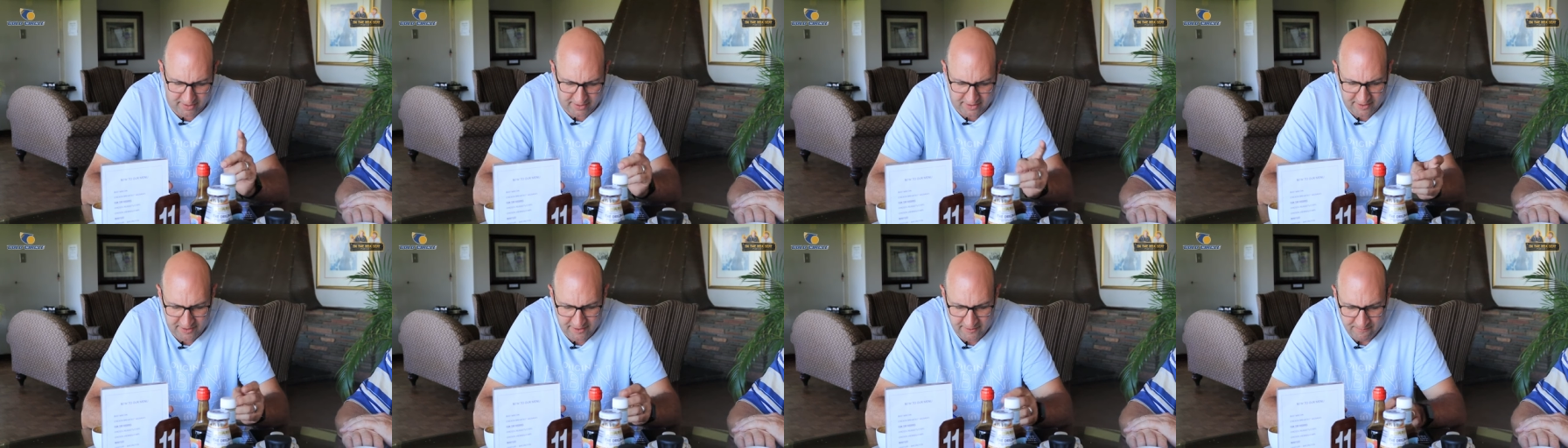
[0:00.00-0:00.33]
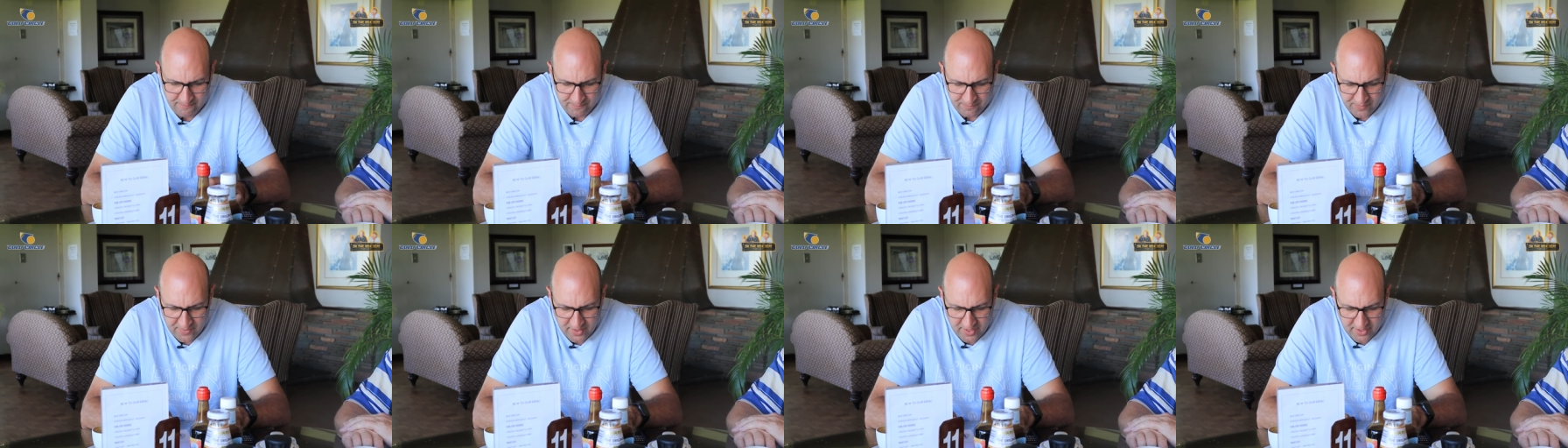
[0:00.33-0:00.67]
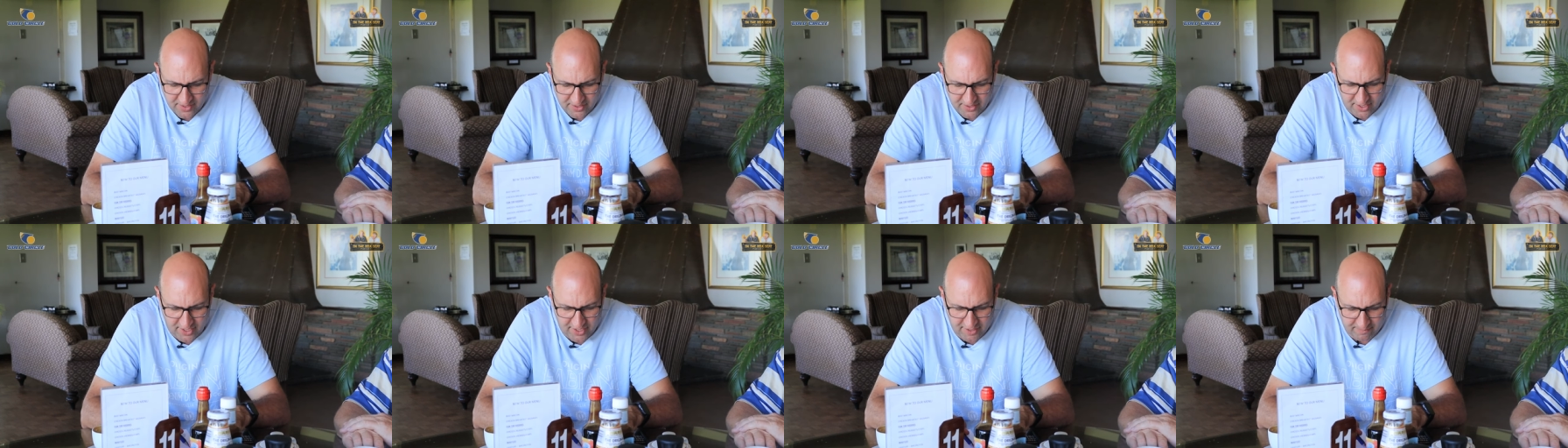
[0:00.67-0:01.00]
But
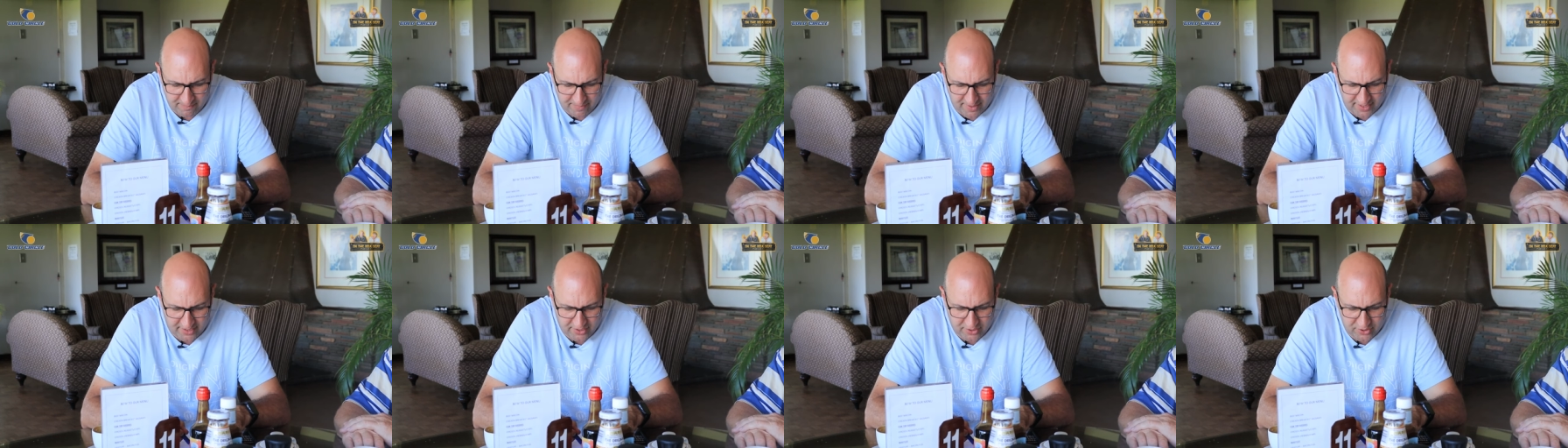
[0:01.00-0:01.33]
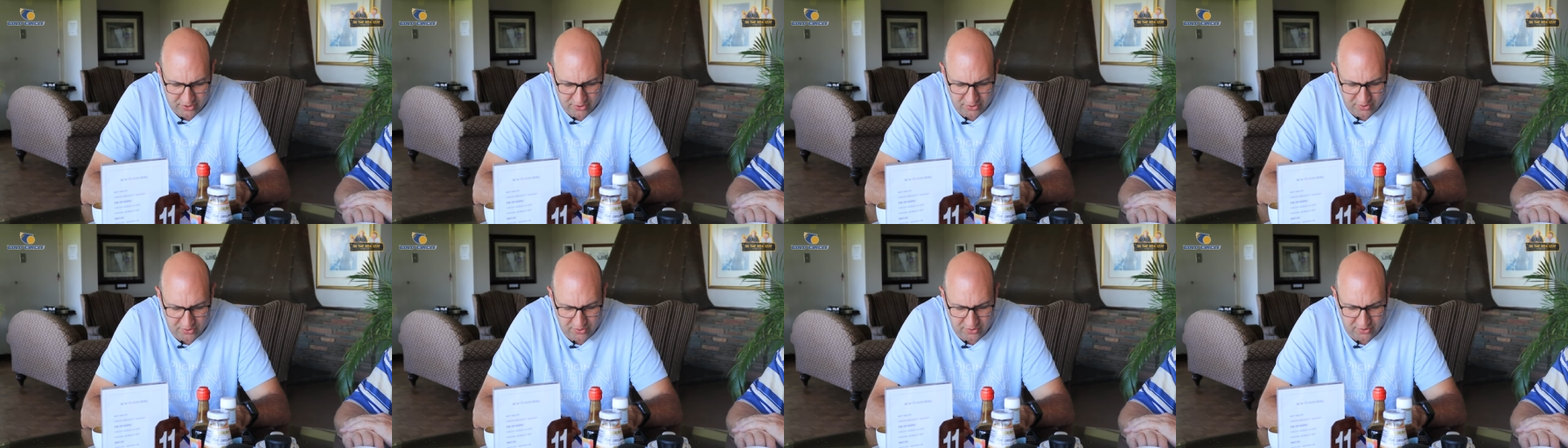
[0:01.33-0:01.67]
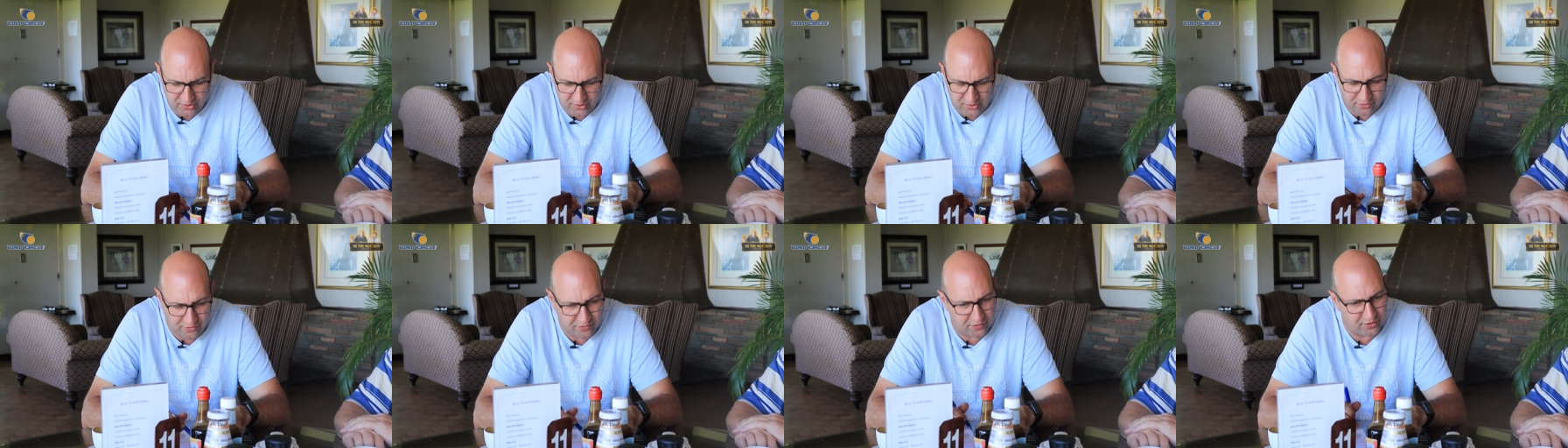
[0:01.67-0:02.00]
going back to
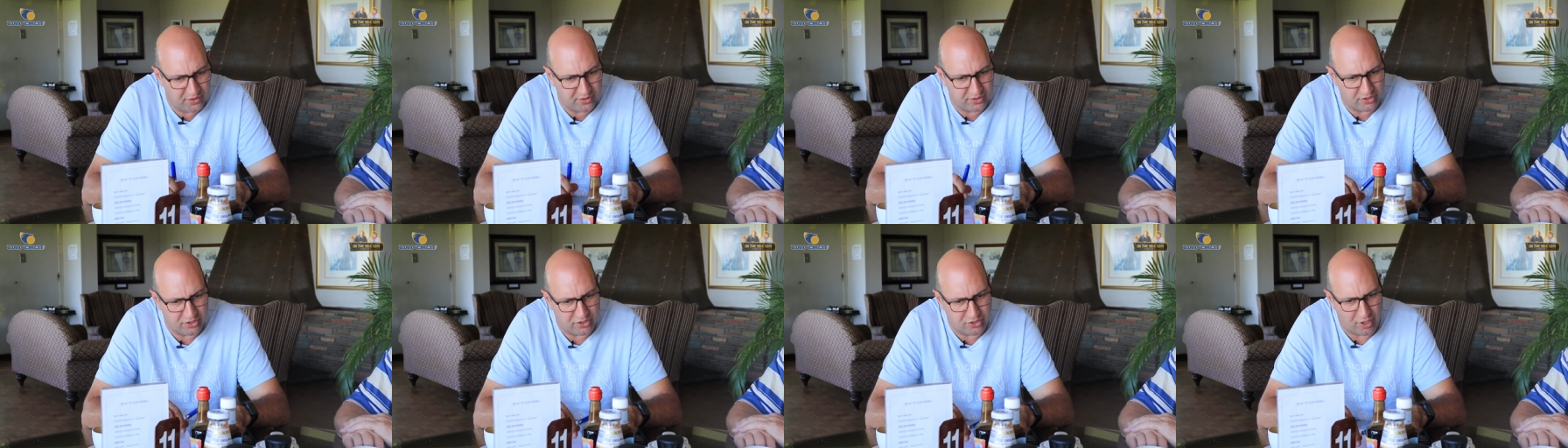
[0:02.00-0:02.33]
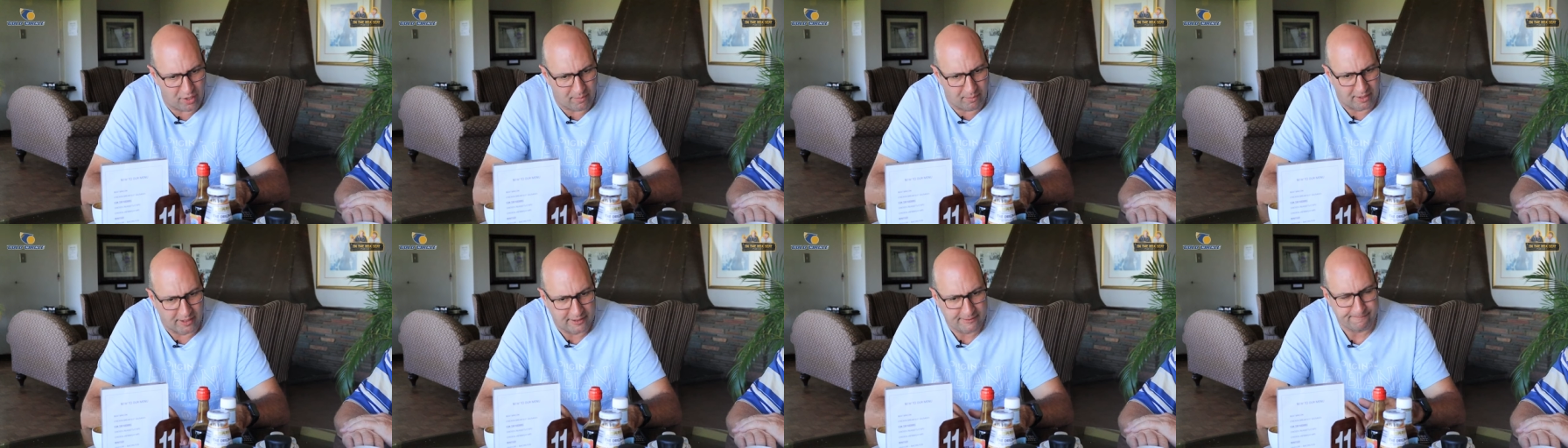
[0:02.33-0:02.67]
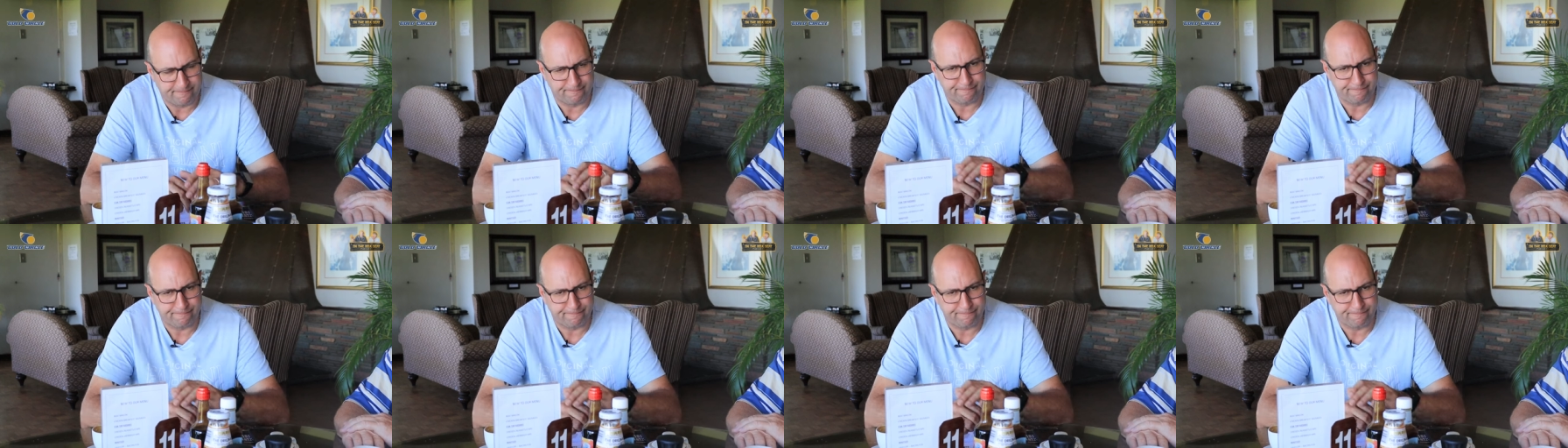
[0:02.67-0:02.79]
your first job,